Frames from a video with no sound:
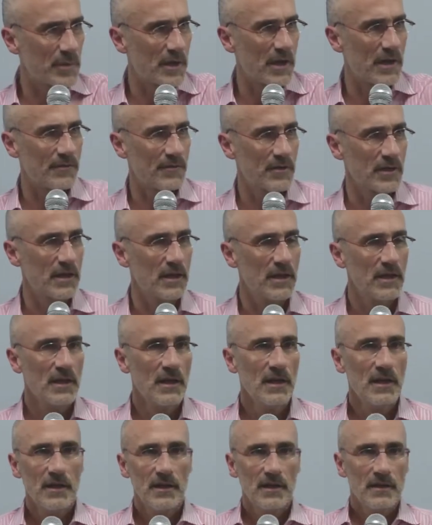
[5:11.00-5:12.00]
poverty,
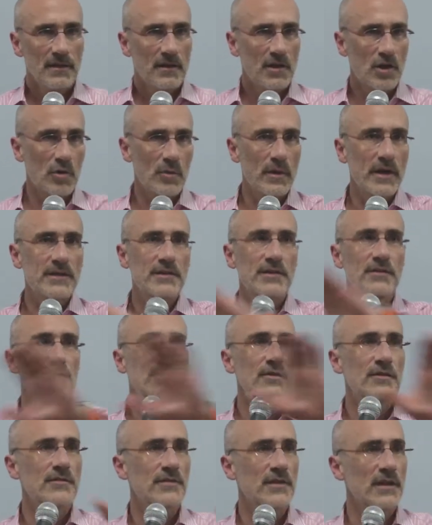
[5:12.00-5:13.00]
corrected
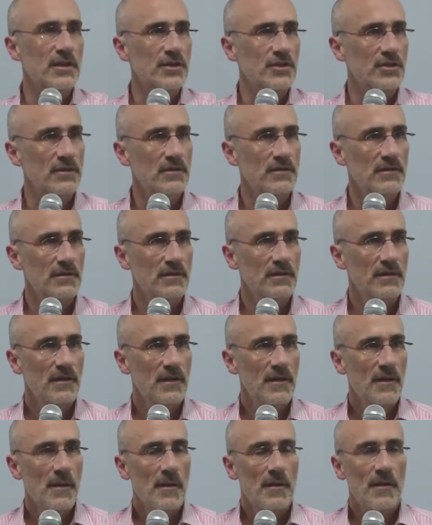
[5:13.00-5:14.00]
for inflation,
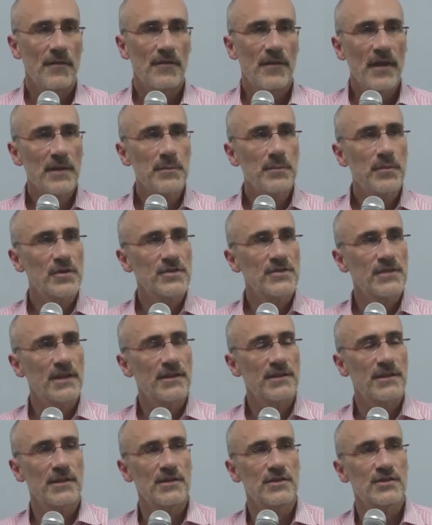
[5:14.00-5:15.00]
that
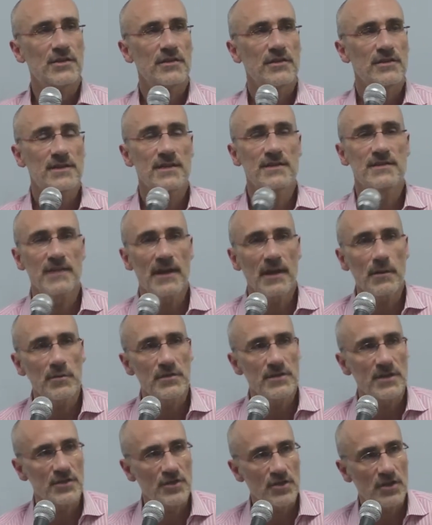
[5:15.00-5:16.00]
percentage, since I
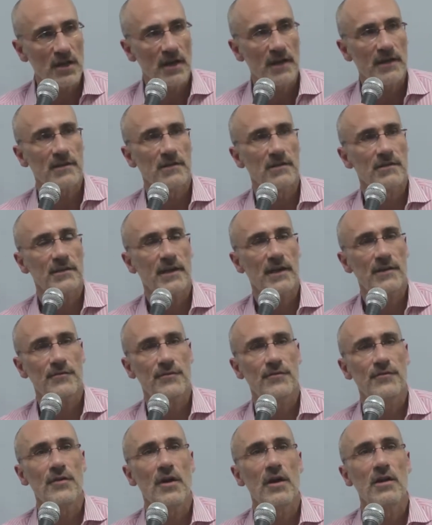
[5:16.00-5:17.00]
was a child, had
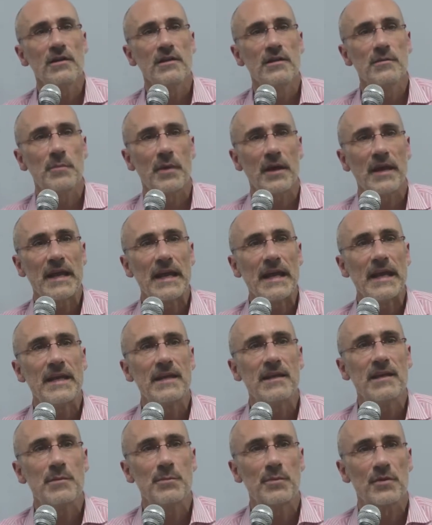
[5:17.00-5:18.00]
fallen by
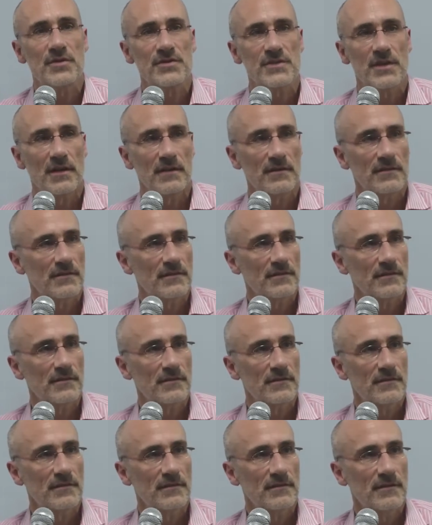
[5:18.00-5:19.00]
80%.
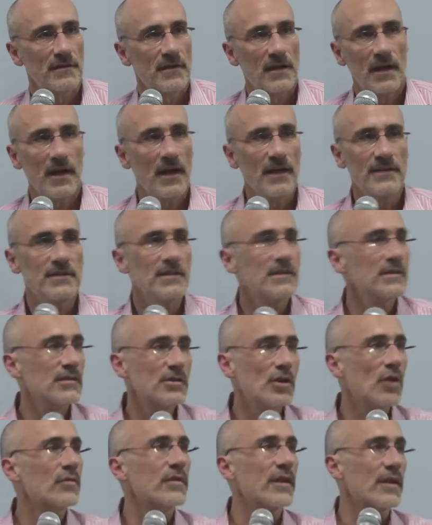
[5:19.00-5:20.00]
I didn't
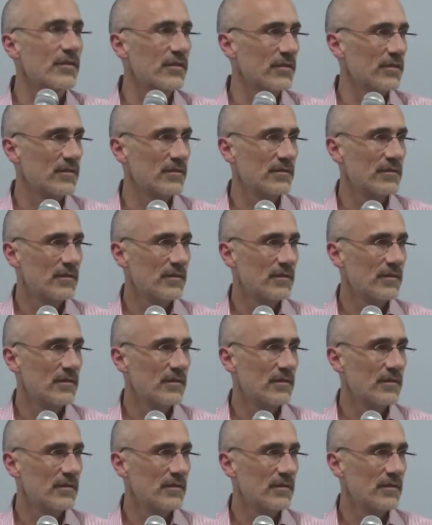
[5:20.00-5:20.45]
know this.